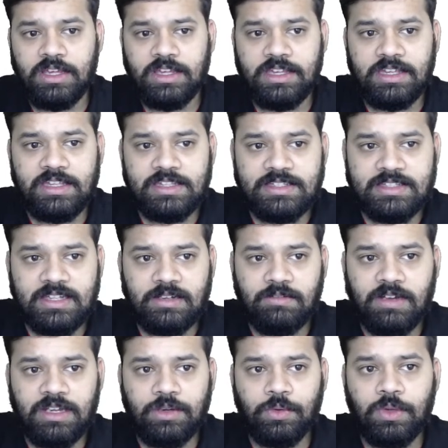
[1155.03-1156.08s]
He is the
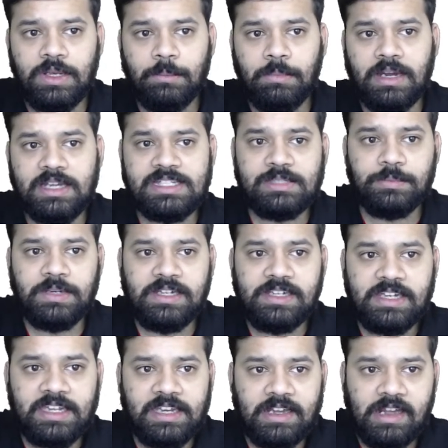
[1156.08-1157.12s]
one who will participate in